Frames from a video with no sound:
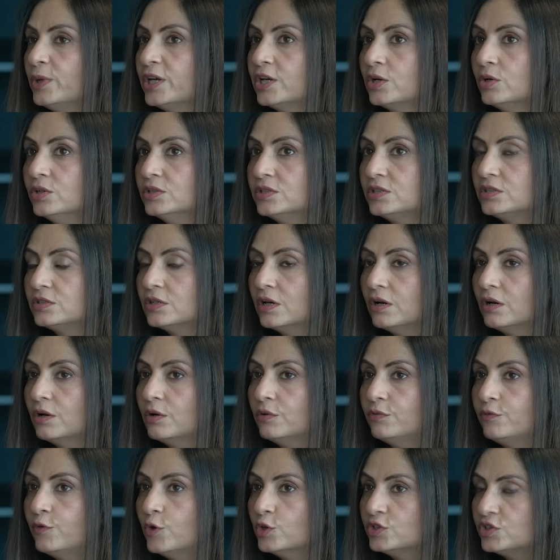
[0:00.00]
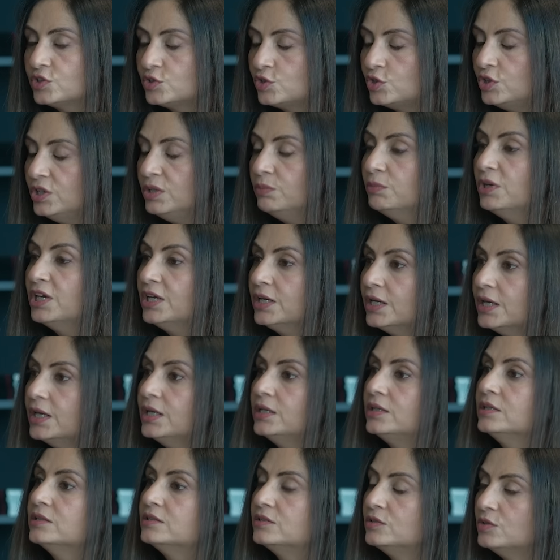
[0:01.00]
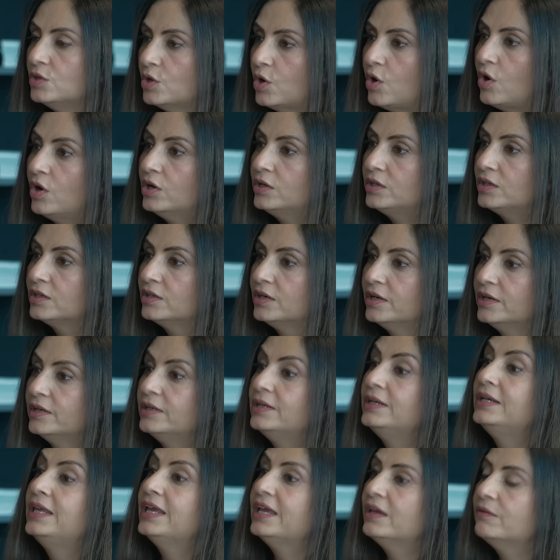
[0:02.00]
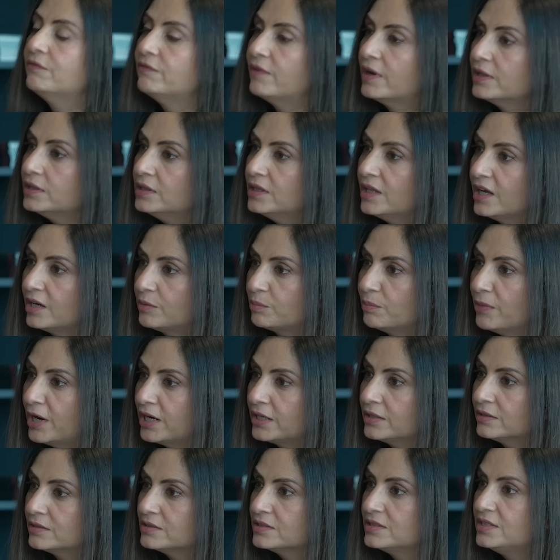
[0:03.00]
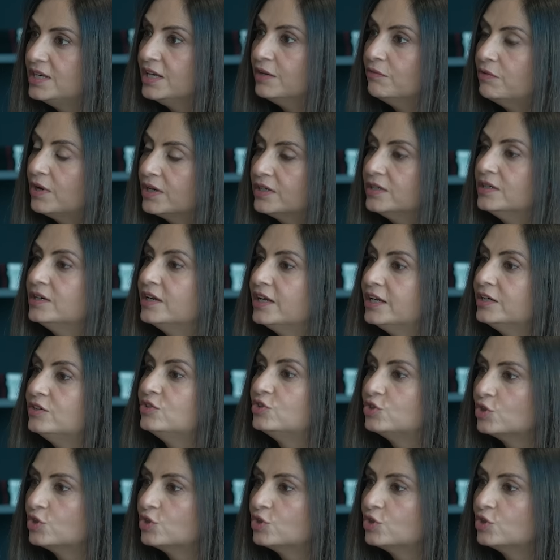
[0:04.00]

because uh, for streaming, it is not day one that matters. Day one, it